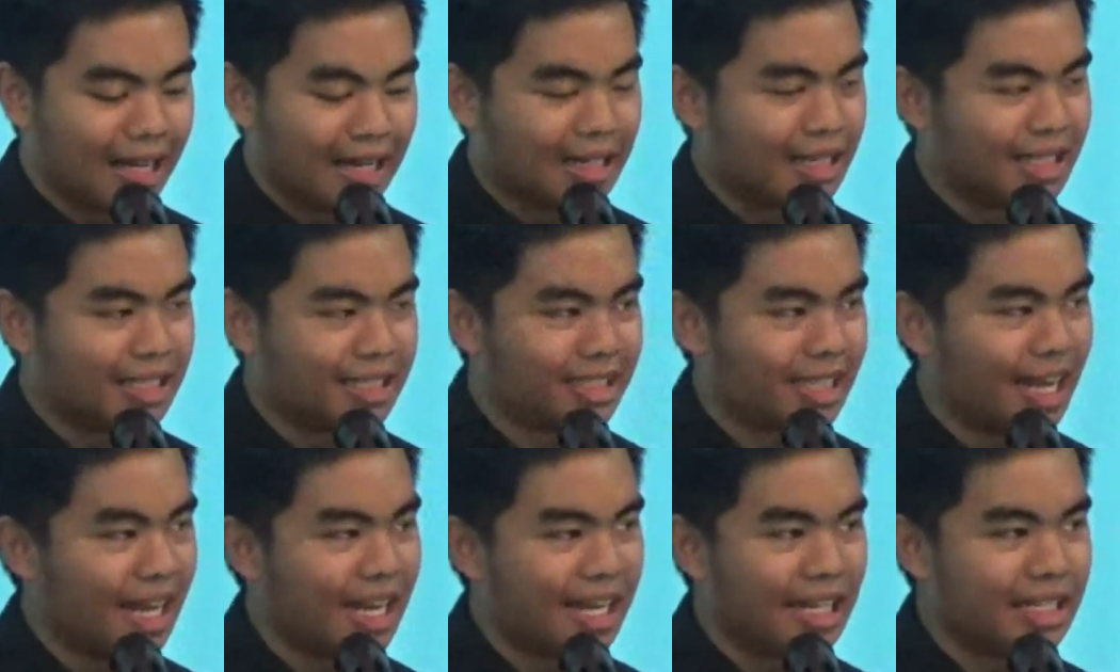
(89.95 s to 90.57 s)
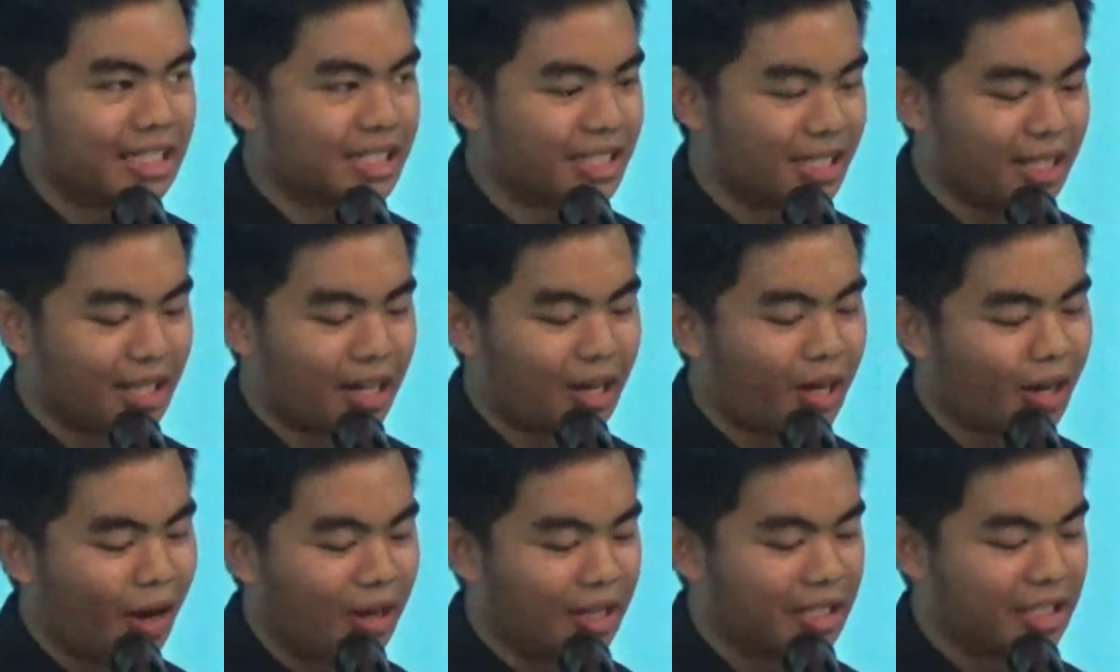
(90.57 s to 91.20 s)
The
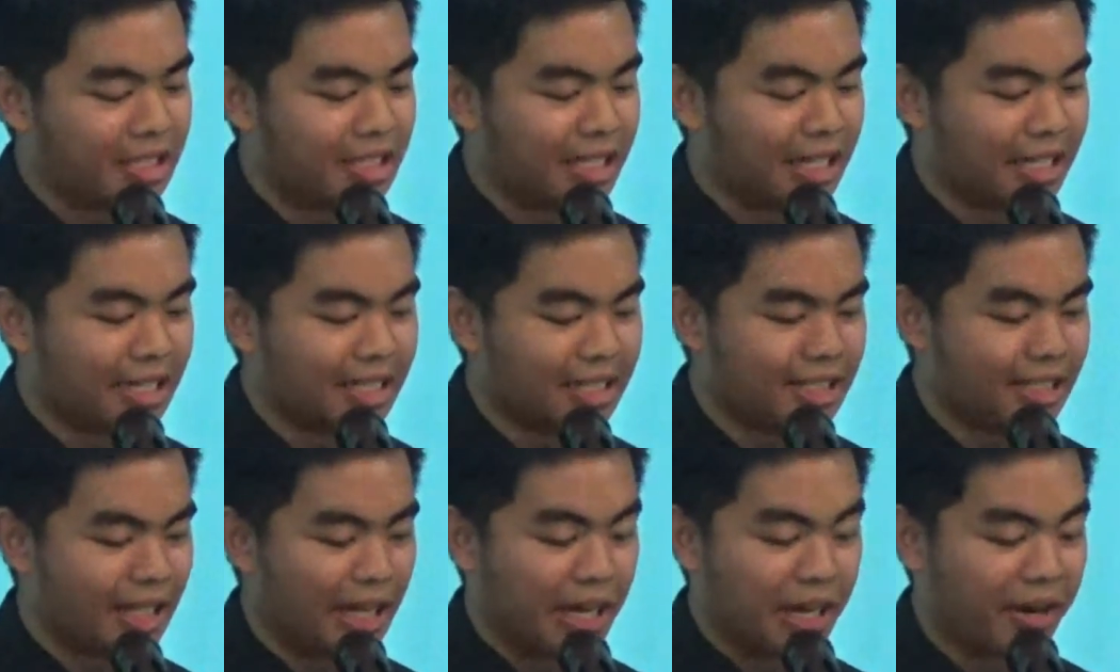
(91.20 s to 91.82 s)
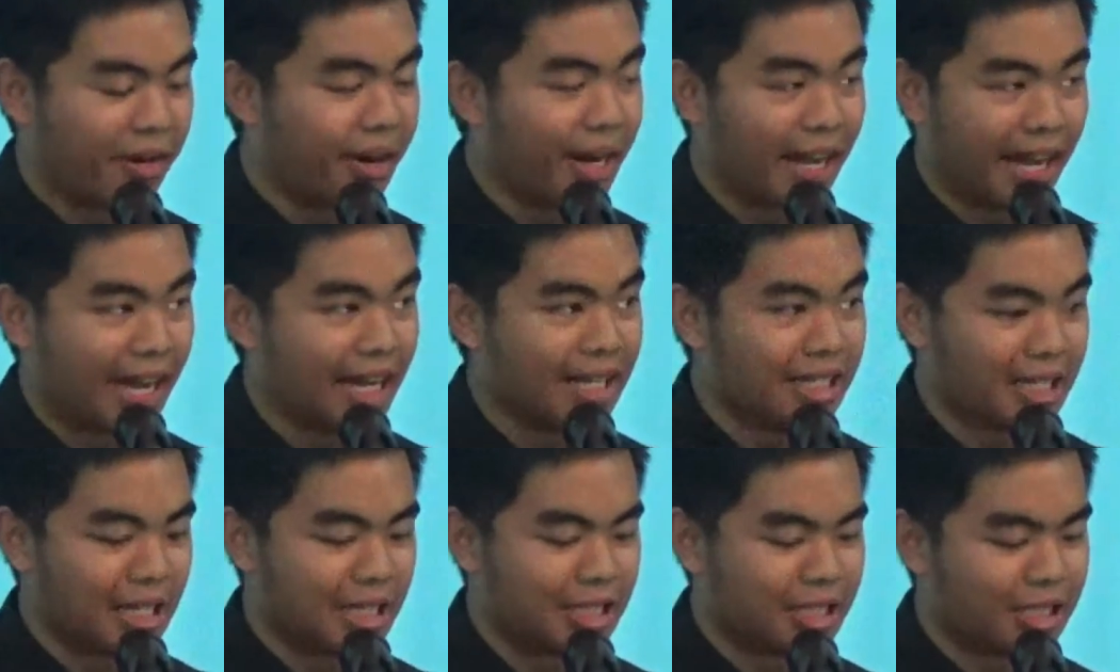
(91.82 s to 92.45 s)
silent conscience in your
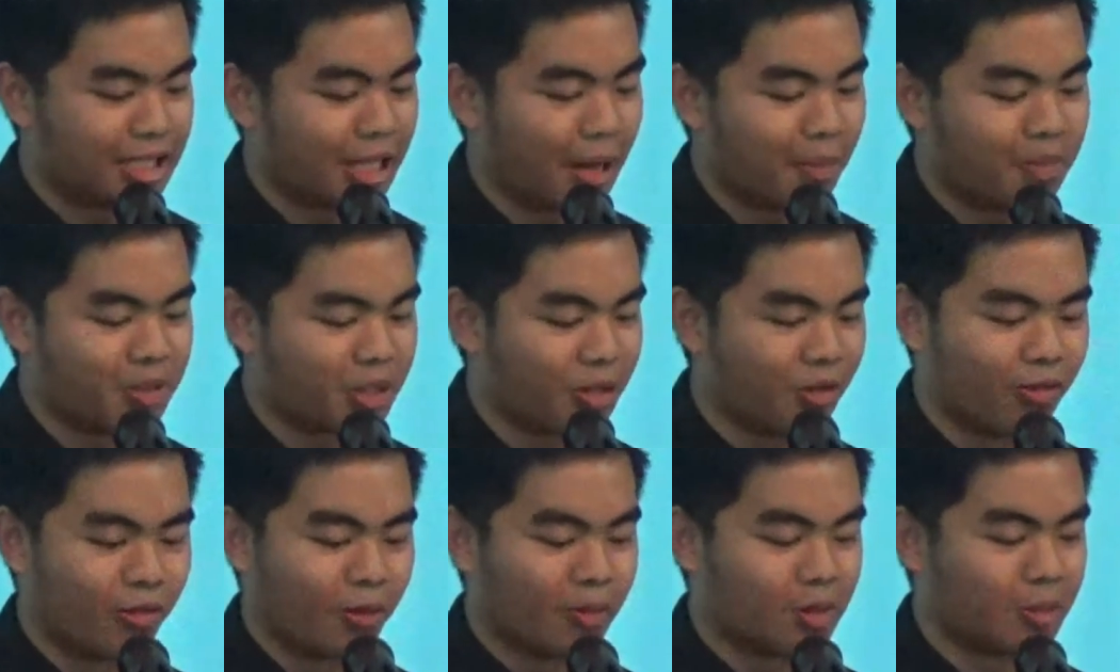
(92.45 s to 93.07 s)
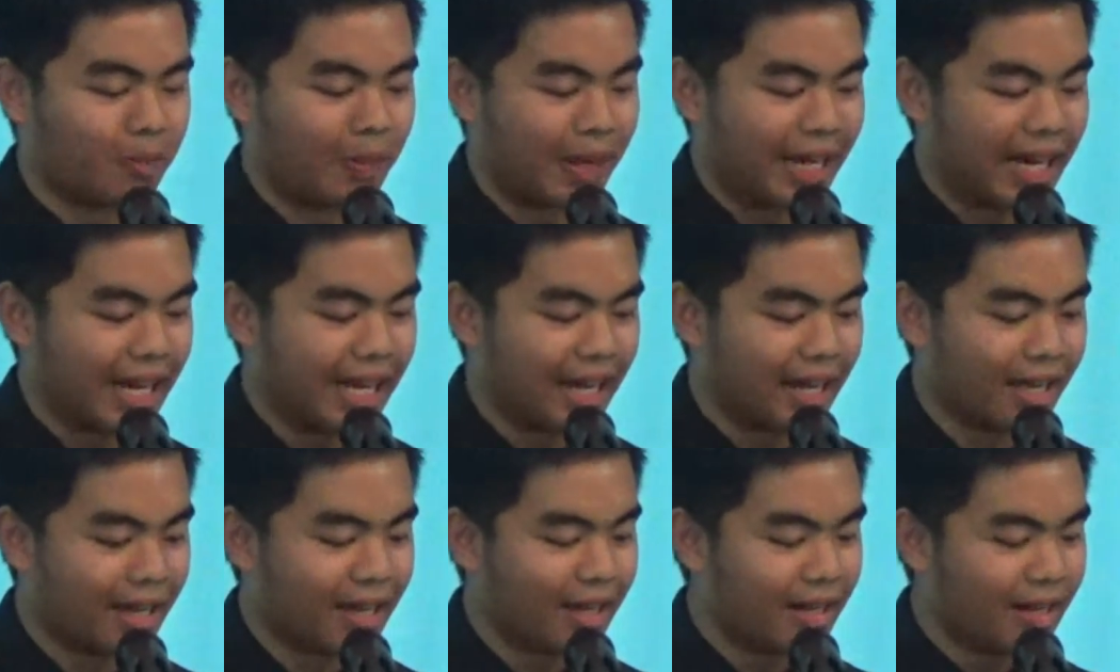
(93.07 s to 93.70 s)
head that stops you from
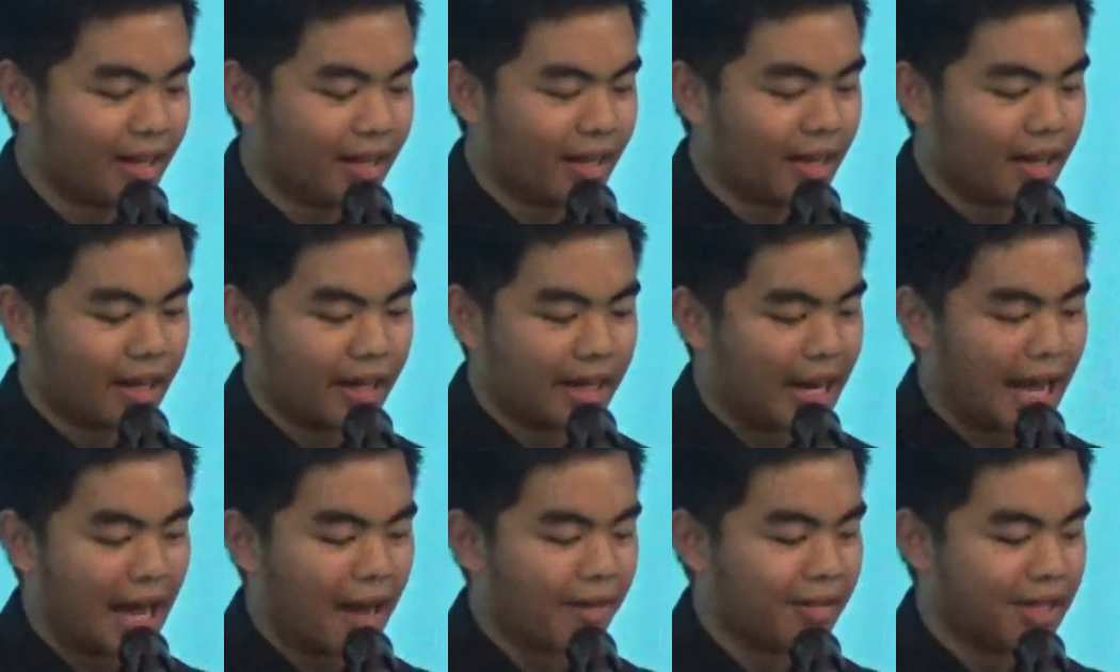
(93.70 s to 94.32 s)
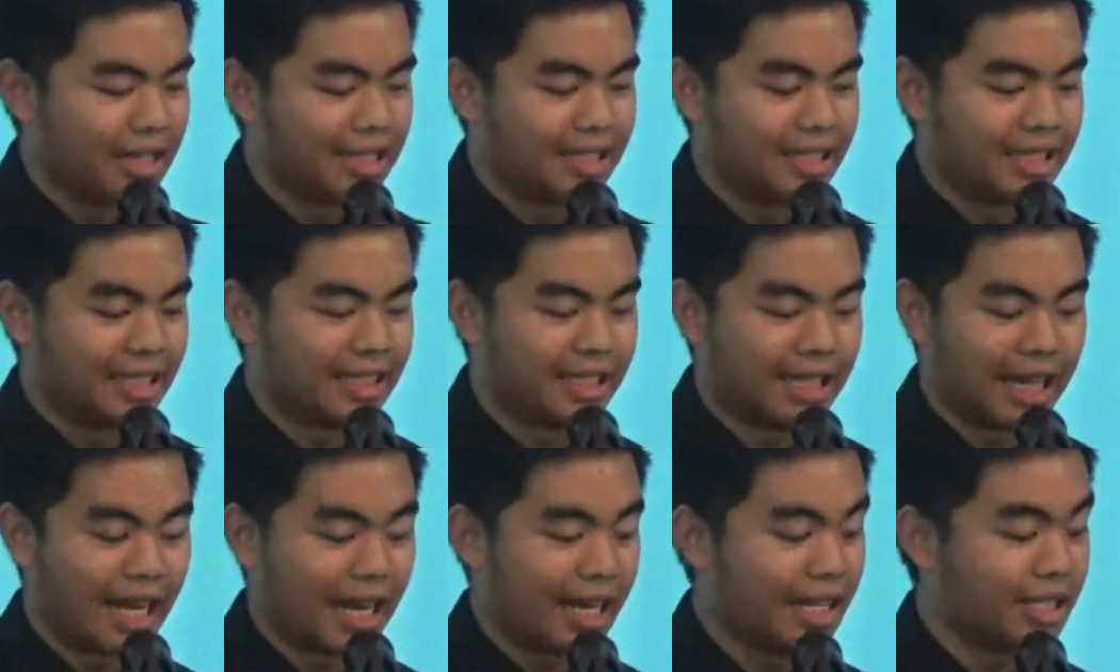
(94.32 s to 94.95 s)
speeding down the
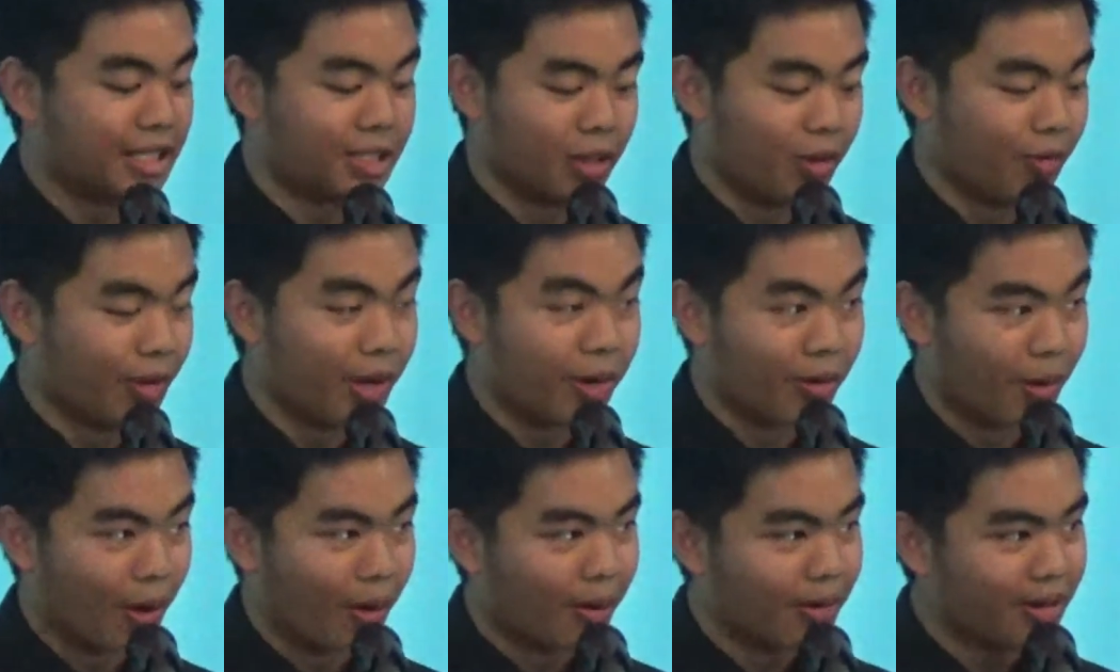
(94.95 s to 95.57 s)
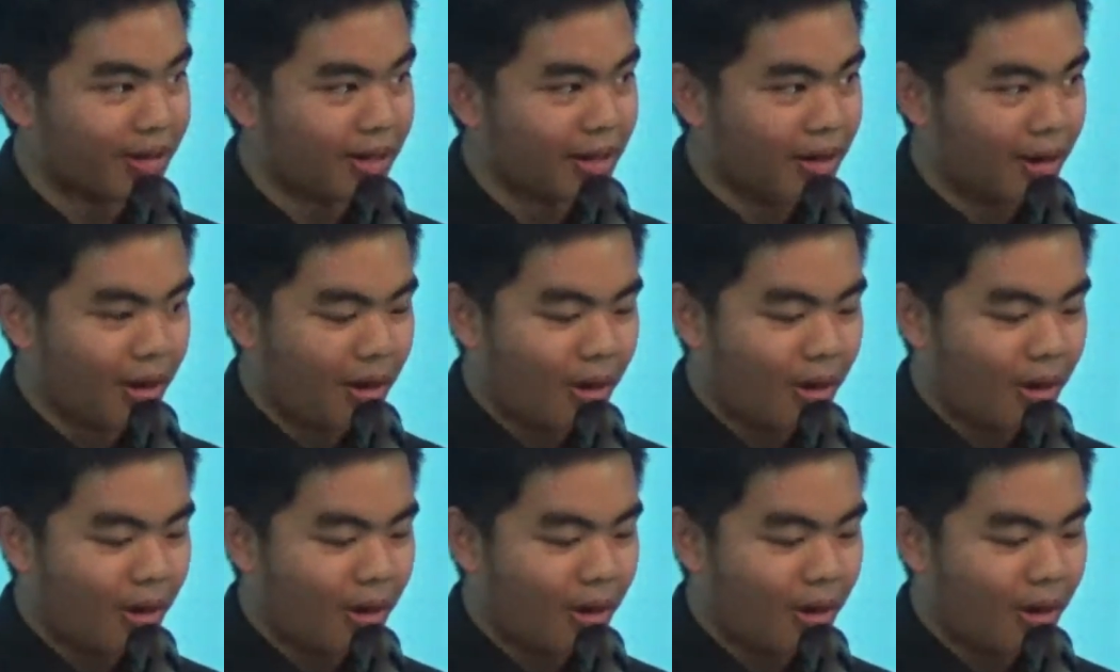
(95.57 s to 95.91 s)
Cincinnati snowy road,